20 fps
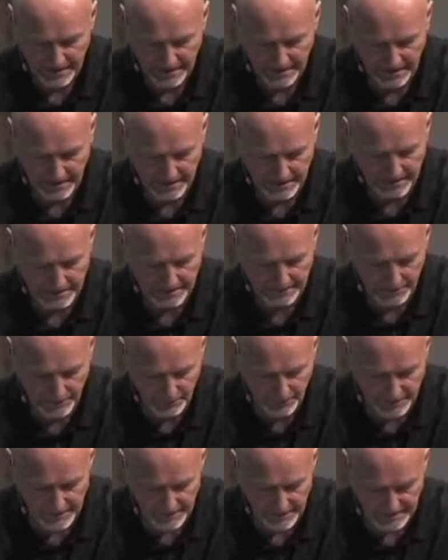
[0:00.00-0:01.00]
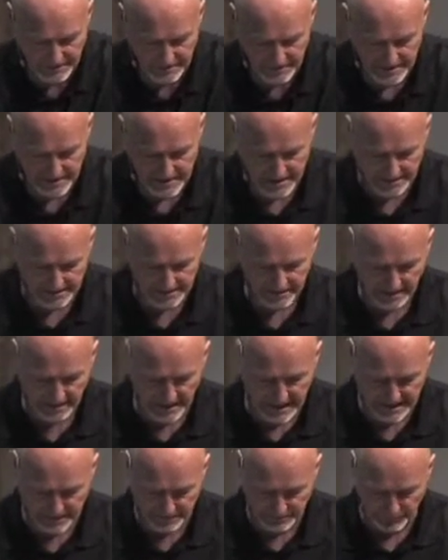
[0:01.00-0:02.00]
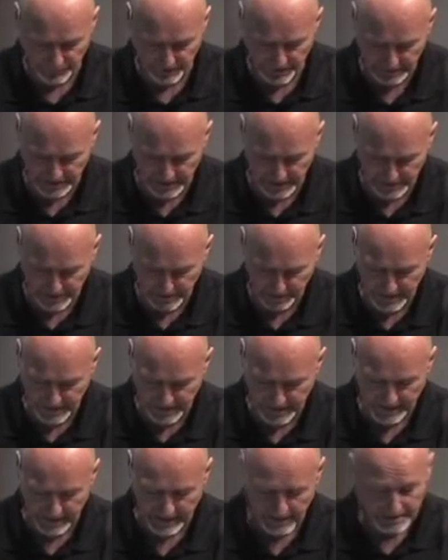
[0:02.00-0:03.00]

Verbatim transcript: Uh, and of course, in the end, our last point last week,